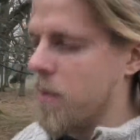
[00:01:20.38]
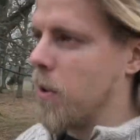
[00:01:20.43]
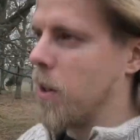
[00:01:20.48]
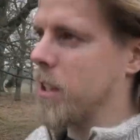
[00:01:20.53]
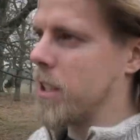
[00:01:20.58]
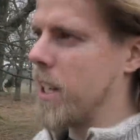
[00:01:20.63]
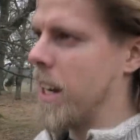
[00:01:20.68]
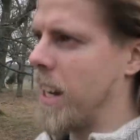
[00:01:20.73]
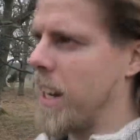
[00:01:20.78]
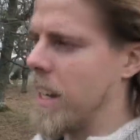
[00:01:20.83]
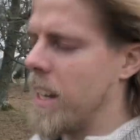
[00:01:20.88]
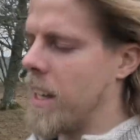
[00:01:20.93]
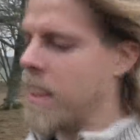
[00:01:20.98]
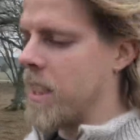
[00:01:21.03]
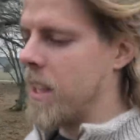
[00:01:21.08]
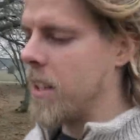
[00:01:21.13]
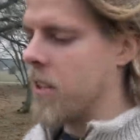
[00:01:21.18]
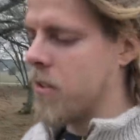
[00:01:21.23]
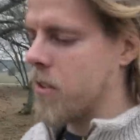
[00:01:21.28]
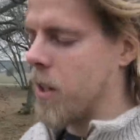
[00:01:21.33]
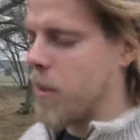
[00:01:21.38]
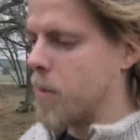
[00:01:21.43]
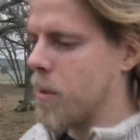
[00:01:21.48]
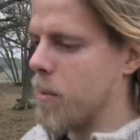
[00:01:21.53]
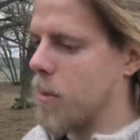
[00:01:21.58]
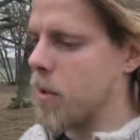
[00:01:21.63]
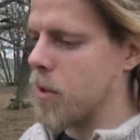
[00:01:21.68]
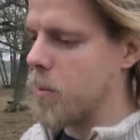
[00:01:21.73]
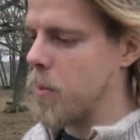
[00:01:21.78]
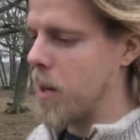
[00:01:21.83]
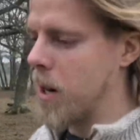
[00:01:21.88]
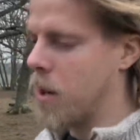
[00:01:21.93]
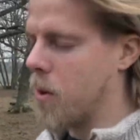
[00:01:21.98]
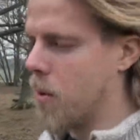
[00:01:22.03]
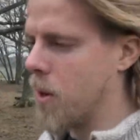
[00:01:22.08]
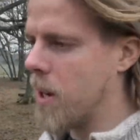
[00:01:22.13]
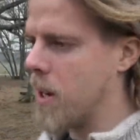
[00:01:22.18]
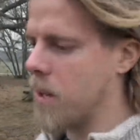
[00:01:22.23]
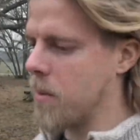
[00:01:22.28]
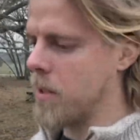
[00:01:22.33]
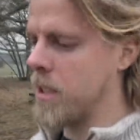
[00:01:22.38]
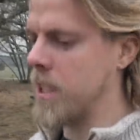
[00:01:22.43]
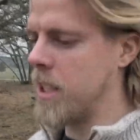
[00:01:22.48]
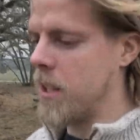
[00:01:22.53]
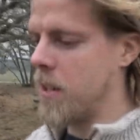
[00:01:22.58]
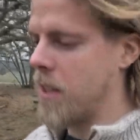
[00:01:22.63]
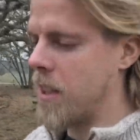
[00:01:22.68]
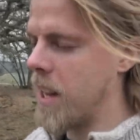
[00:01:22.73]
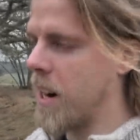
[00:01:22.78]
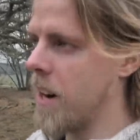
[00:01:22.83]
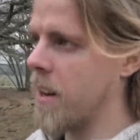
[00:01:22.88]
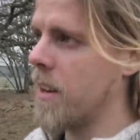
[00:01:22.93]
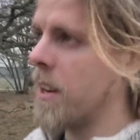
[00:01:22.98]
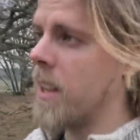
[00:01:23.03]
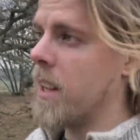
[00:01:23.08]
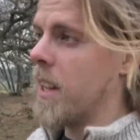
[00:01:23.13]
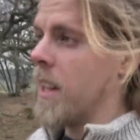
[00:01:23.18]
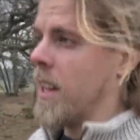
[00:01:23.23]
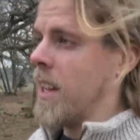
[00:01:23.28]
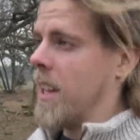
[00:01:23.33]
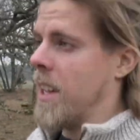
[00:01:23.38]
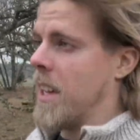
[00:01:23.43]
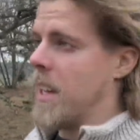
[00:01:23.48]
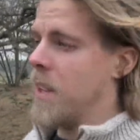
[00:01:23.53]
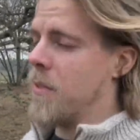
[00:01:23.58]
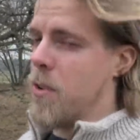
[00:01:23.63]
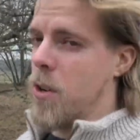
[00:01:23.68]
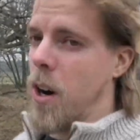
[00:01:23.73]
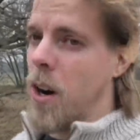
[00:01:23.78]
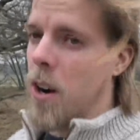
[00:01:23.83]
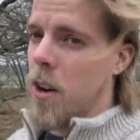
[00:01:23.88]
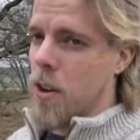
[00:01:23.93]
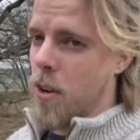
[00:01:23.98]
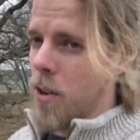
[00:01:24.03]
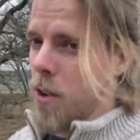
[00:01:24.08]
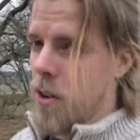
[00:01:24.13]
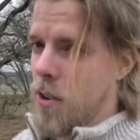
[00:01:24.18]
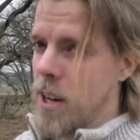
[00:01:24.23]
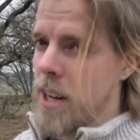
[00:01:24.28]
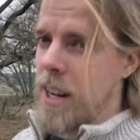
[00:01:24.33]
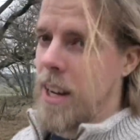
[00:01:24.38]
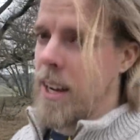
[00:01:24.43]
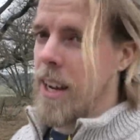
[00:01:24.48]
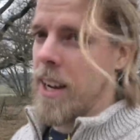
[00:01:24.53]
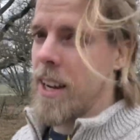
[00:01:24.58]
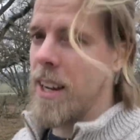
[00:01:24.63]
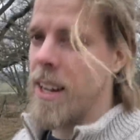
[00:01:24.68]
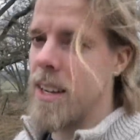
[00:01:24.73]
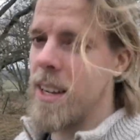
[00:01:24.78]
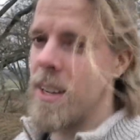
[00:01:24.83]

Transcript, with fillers: first link in the description box below, I will see you there. If you are already,